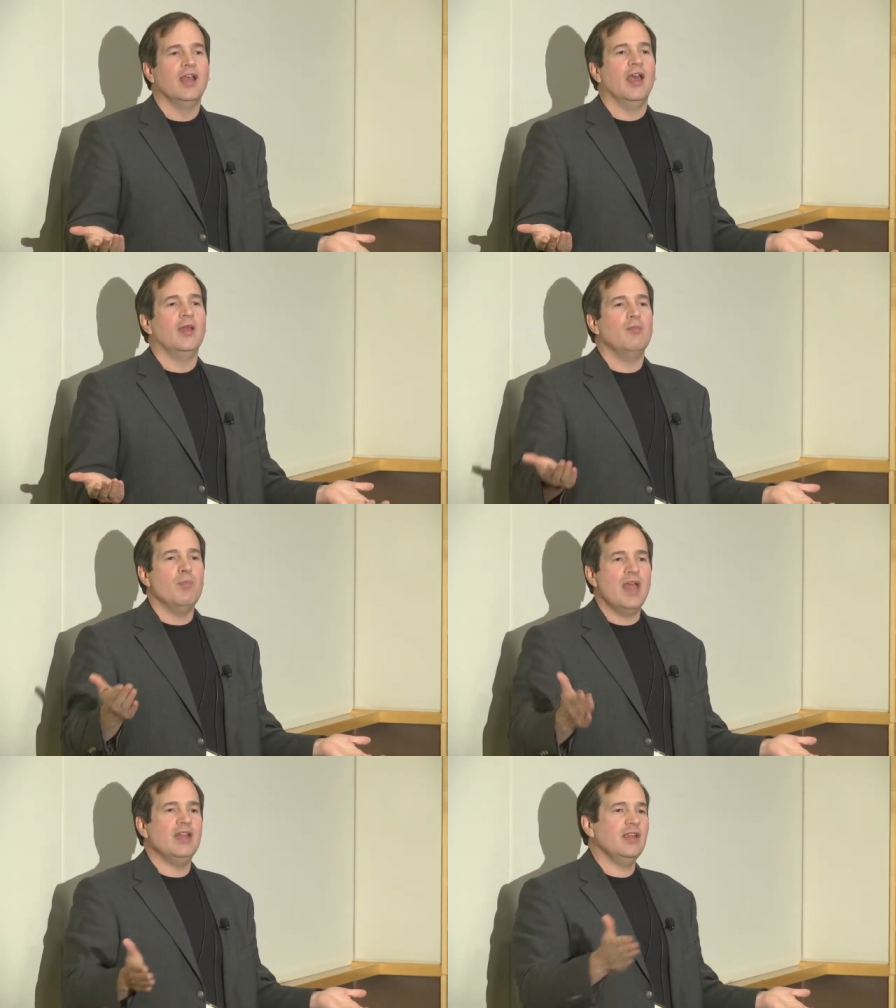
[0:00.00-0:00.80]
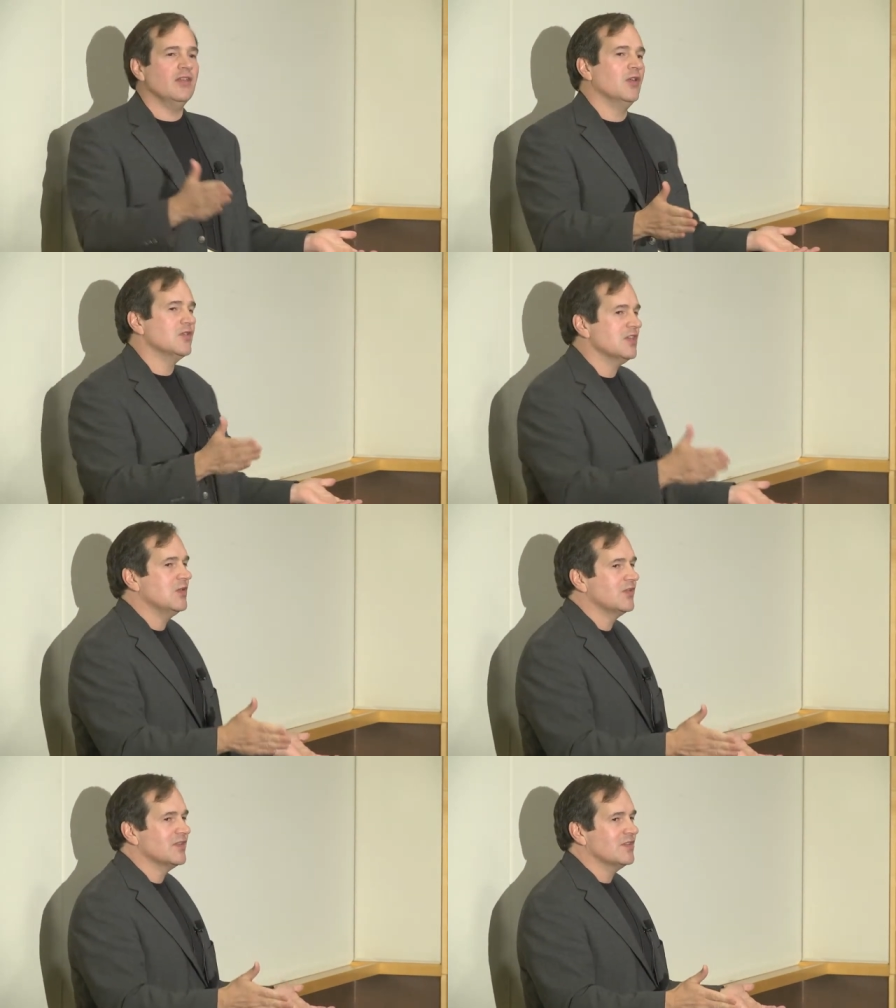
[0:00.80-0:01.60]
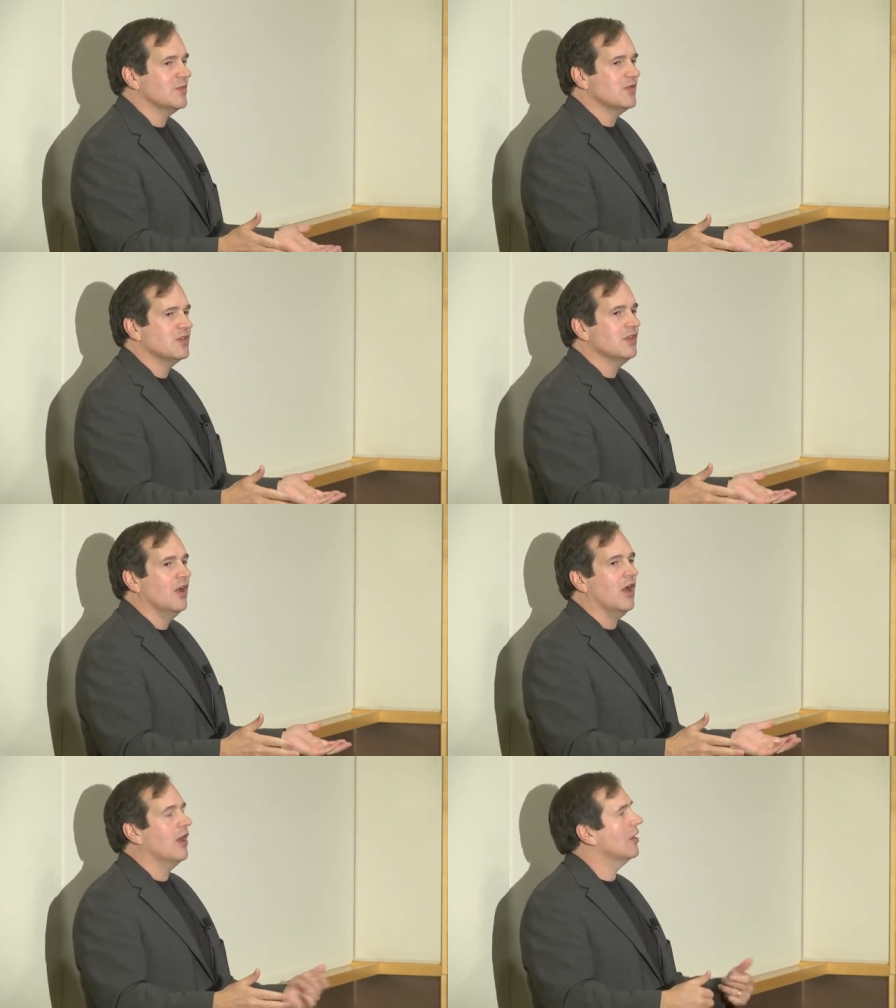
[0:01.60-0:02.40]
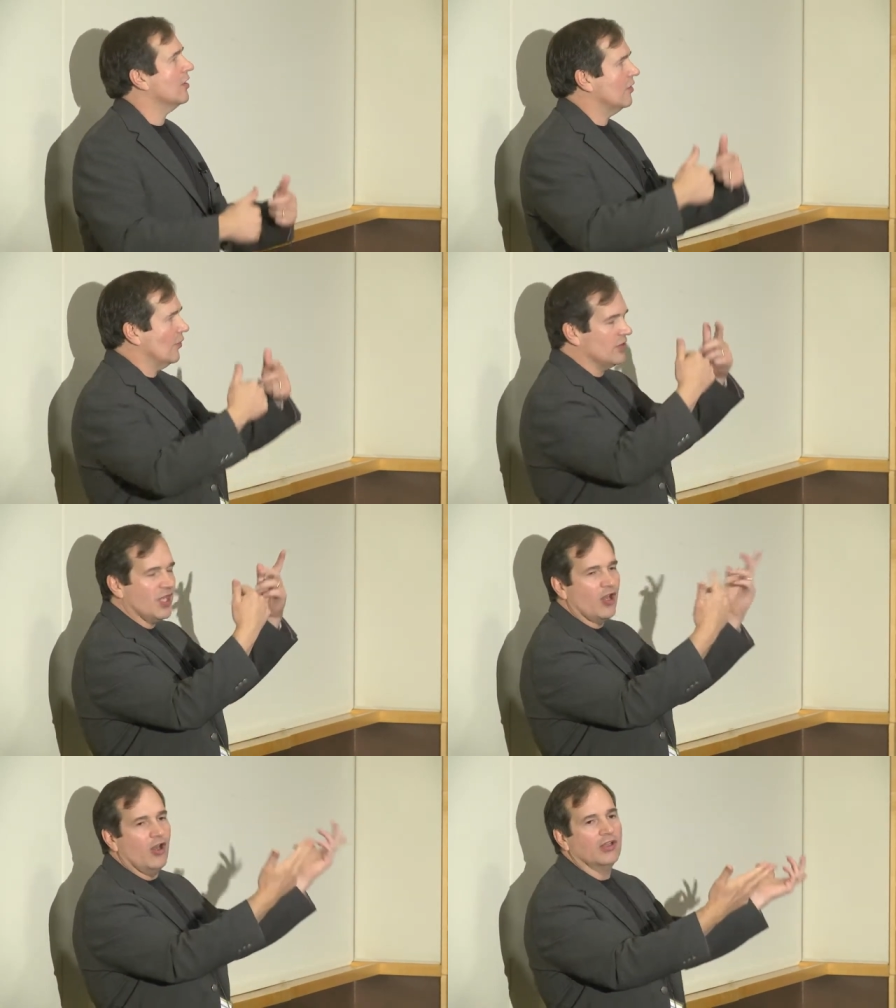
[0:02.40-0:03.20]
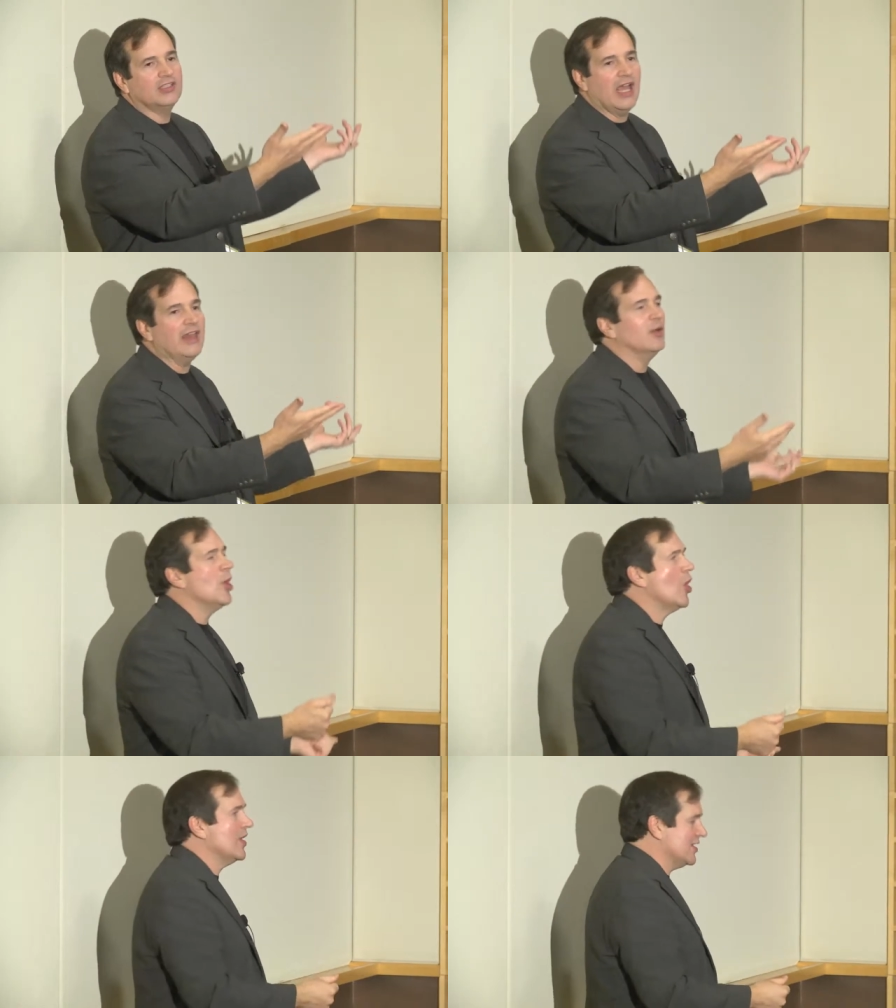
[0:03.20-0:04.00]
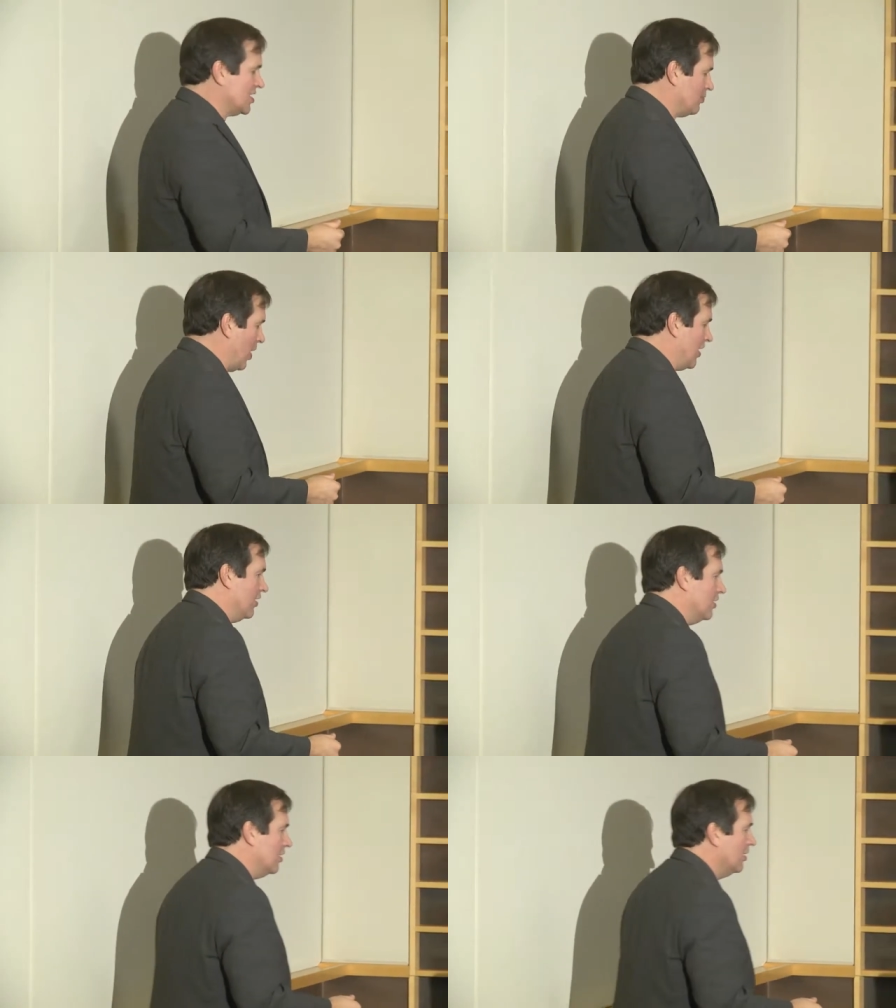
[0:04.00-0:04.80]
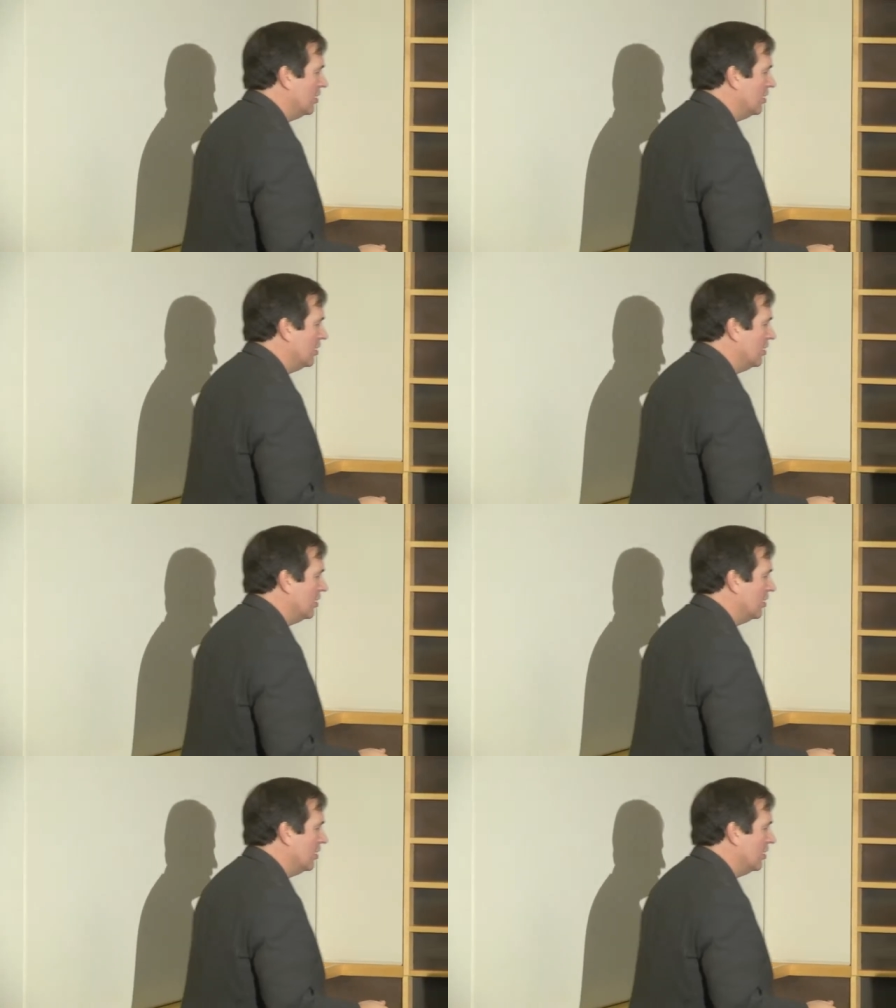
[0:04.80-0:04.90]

And many of the NoSQL systems are what they call Dynamo-inspired